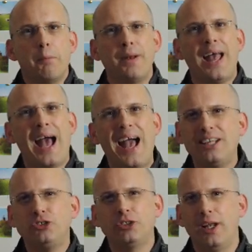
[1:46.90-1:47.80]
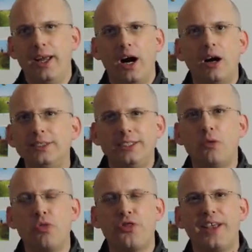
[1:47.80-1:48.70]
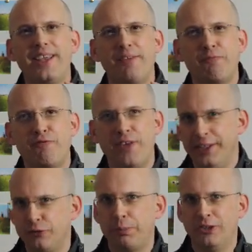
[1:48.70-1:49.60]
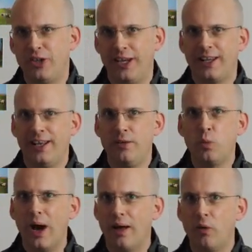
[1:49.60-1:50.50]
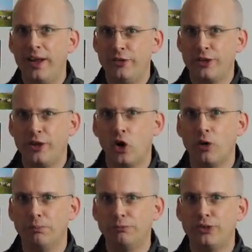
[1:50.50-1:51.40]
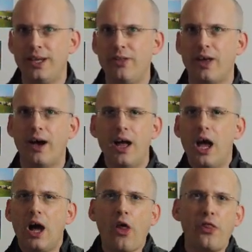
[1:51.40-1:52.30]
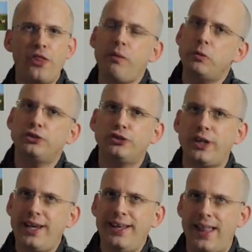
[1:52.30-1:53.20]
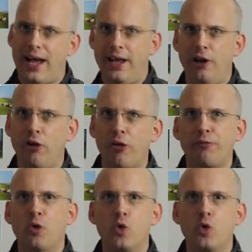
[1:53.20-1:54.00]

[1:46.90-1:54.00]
But actually, I don't think it fits particularly well into comms either. And I think we're seeing that in a lot of